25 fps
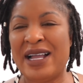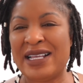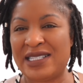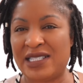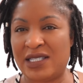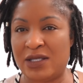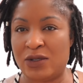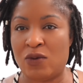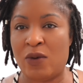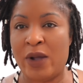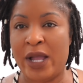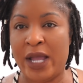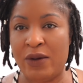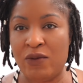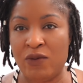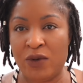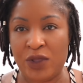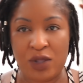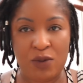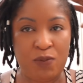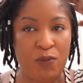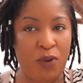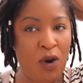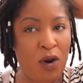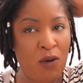sweat with
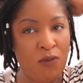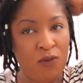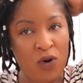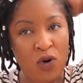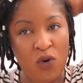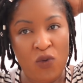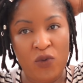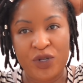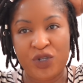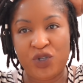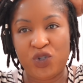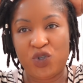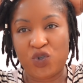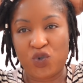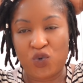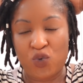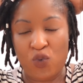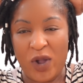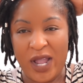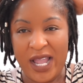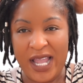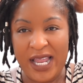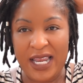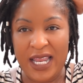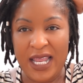the palm roll, when you
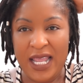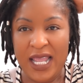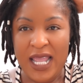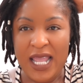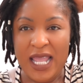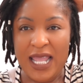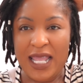sweat,